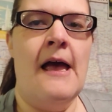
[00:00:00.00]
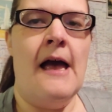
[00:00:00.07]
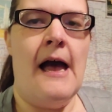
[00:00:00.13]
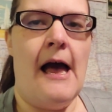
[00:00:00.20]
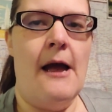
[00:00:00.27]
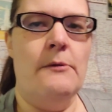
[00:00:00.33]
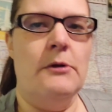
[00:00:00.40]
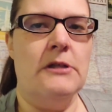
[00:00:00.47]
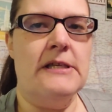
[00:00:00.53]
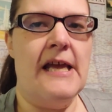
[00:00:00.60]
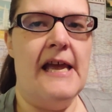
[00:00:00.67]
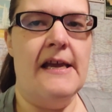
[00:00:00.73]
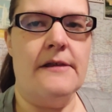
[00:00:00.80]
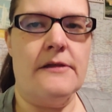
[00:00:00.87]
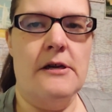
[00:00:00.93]
I will
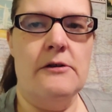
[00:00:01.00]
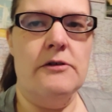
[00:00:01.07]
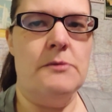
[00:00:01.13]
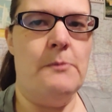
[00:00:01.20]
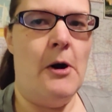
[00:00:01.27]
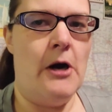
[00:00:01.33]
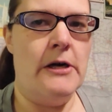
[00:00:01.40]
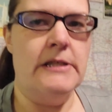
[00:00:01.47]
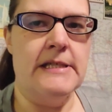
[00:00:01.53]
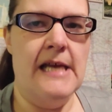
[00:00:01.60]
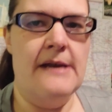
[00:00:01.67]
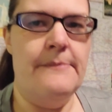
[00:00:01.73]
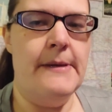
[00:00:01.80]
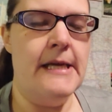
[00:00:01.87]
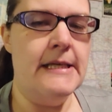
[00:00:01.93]
take those parts
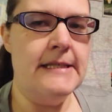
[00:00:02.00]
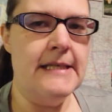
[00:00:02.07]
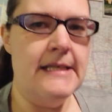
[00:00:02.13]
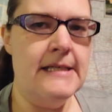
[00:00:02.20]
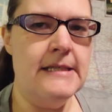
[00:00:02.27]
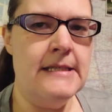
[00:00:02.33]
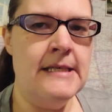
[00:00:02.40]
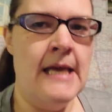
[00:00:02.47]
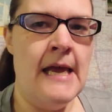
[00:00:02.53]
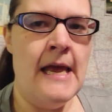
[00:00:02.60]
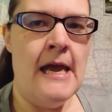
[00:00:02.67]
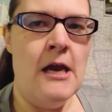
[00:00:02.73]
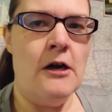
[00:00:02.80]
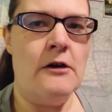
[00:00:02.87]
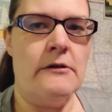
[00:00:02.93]
and pieces,
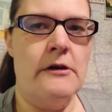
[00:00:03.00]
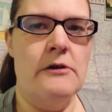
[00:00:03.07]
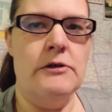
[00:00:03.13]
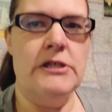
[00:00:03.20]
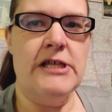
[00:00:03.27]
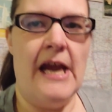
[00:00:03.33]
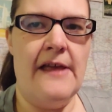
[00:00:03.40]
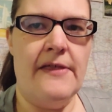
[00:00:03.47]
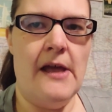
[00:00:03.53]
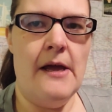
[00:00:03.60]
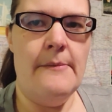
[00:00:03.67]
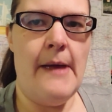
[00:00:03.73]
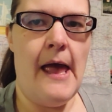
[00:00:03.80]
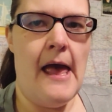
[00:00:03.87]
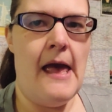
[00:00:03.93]
crochet
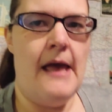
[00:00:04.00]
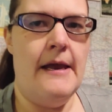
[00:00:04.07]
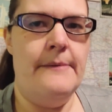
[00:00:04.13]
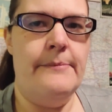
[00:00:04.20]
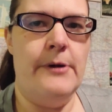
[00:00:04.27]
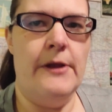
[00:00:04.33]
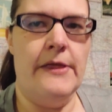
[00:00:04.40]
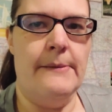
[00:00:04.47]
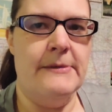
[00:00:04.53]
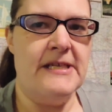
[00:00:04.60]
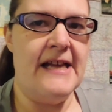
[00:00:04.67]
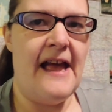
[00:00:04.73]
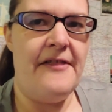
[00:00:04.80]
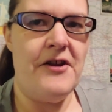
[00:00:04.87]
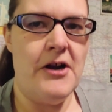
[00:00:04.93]
them, and put them
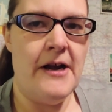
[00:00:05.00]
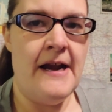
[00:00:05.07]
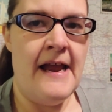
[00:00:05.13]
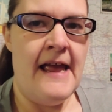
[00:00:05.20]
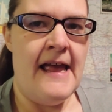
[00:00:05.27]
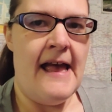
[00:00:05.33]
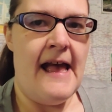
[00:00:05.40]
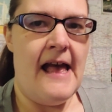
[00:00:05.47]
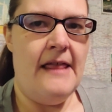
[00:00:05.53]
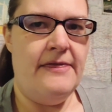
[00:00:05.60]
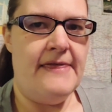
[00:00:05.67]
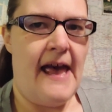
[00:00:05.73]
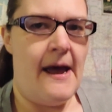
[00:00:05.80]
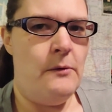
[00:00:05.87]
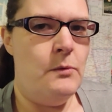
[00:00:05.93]
together, and
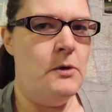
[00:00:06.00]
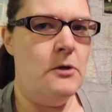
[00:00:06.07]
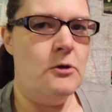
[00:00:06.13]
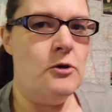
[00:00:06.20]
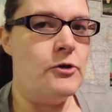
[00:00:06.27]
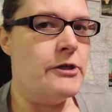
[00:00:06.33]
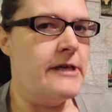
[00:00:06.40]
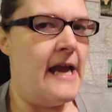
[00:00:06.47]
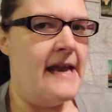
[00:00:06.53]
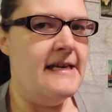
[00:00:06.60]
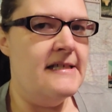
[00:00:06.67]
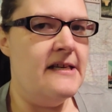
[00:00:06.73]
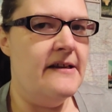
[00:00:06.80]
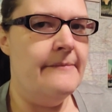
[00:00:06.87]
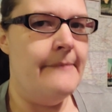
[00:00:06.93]
that will
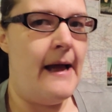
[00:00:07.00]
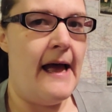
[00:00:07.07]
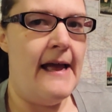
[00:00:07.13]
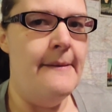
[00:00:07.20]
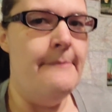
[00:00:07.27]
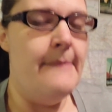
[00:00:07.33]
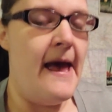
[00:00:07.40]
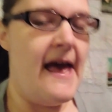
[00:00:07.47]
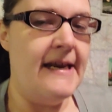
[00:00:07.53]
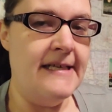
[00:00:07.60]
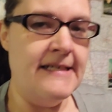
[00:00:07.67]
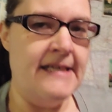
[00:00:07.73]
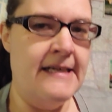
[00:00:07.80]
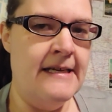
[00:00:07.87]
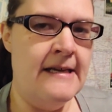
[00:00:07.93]
create my
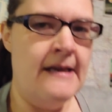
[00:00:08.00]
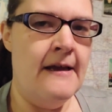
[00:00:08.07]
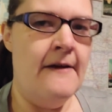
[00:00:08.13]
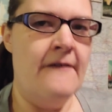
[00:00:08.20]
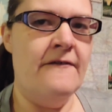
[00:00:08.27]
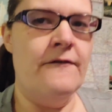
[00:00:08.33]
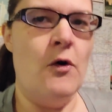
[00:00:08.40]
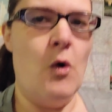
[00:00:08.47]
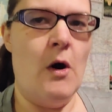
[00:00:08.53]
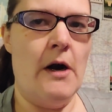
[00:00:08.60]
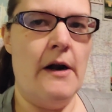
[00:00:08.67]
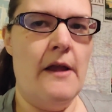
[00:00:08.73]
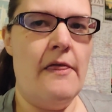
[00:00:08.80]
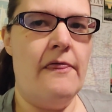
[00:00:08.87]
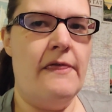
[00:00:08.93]
pet
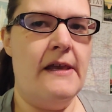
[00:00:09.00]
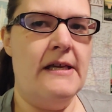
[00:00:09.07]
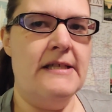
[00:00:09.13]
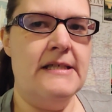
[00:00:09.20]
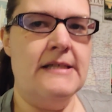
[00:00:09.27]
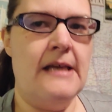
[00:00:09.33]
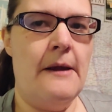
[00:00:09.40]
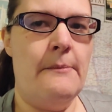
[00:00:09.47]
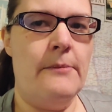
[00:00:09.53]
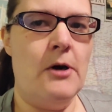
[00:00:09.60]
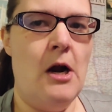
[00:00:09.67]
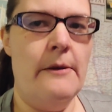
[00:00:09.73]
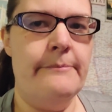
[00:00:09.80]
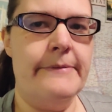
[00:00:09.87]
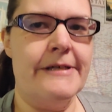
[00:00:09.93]
for this
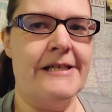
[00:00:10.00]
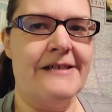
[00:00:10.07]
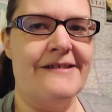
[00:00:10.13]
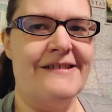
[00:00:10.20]
prompt.